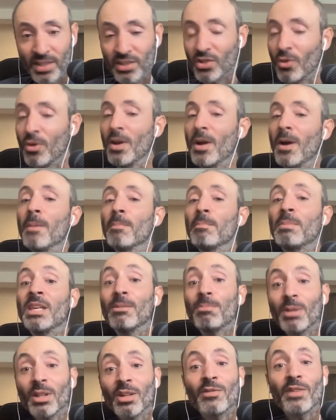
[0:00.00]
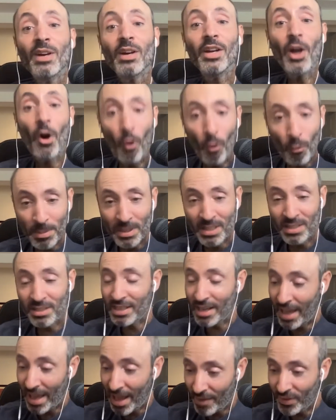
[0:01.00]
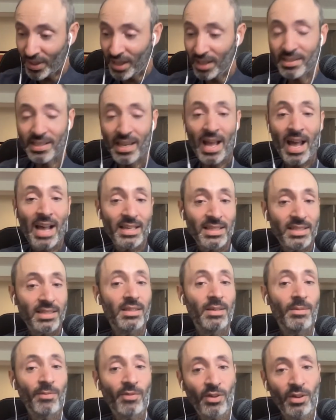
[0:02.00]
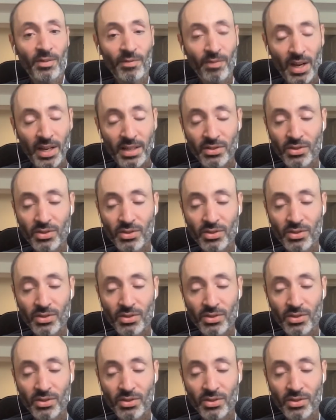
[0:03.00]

So, people are very open to having us ask them for advice.